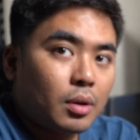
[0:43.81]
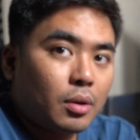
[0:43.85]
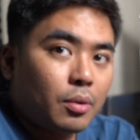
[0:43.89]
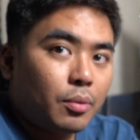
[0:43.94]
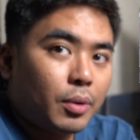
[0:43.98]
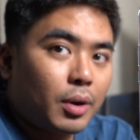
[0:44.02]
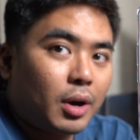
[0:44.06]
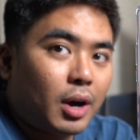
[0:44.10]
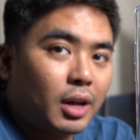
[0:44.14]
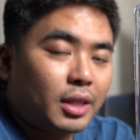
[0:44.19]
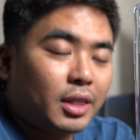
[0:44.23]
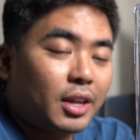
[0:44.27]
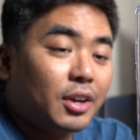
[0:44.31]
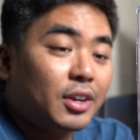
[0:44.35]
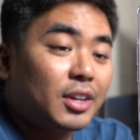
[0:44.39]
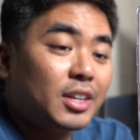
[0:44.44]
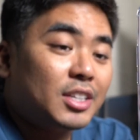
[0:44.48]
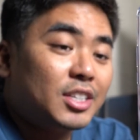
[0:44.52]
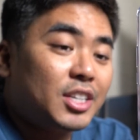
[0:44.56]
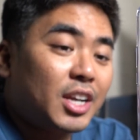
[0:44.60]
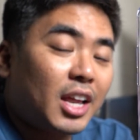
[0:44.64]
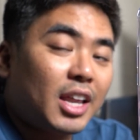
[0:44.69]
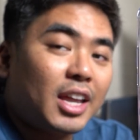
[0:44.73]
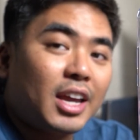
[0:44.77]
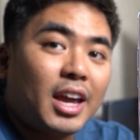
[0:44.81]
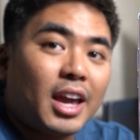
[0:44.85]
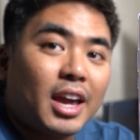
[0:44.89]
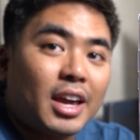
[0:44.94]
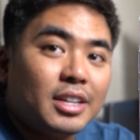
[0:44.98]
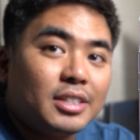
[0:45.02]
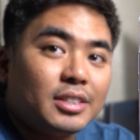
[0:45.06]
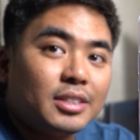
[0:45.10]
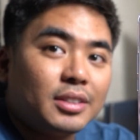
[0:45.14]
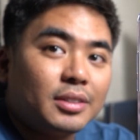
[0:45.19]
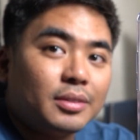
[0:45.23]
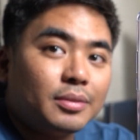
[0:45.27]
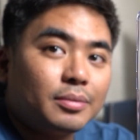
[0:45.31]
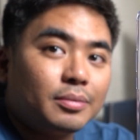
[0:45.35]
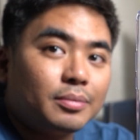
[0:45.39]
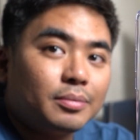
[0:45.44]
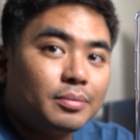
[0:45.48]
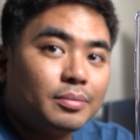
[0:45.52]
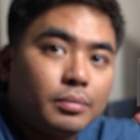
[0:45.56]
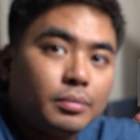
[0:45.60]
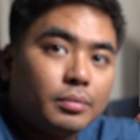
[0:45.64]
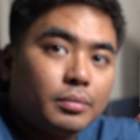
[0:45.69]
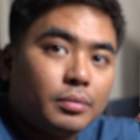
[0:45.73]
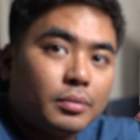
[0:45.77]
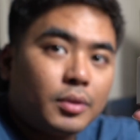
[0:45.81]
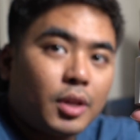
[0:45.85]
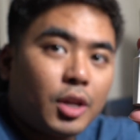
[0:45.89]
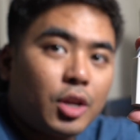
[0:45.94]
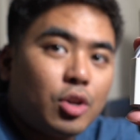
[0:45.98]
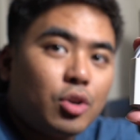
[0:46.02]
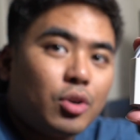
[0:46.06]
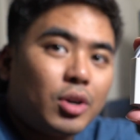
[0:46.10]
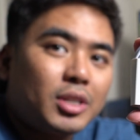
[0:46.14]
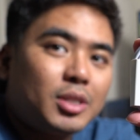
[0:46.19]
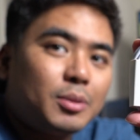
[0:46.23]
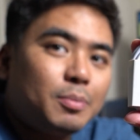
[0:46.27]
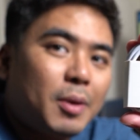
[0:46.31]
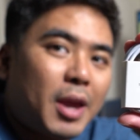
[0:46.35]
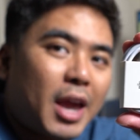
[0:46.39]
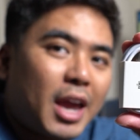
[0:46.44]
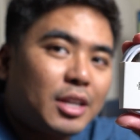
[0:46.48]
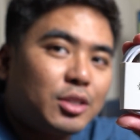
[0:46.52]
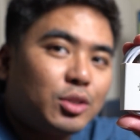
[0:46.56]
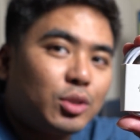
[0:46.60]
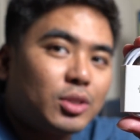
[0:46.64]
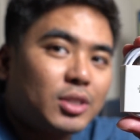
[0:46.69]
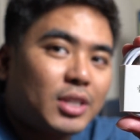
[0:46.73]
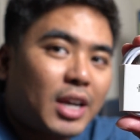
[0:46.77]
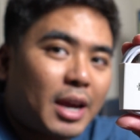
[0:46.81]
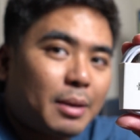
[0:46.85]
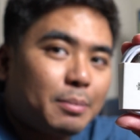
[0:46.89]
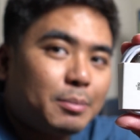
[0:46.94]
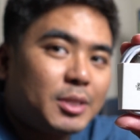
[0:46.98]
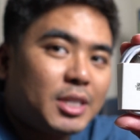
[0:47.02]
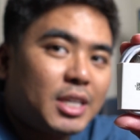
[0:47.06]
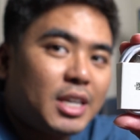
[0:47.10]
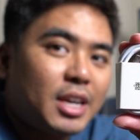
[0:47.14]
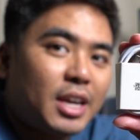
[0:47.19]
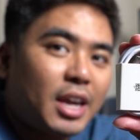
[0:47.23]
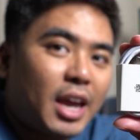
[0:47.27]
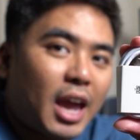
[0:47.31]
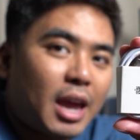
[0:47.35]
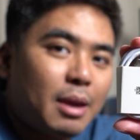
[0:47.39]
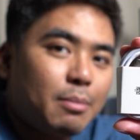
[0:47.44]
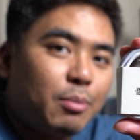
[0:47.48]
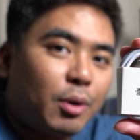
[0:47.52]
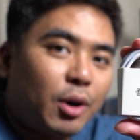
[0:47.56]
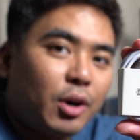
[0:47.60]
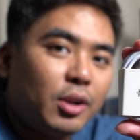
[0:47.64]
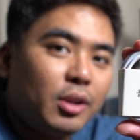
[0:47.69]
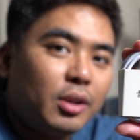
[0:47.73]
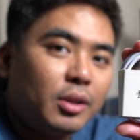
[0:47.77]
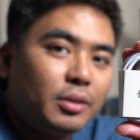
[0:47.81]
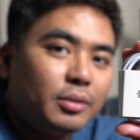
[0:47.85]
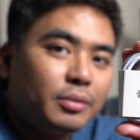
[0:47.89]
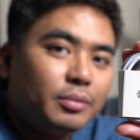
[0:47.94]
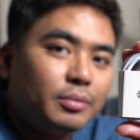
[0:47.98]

We got here the jelly case, the USB-A to Type-C cable,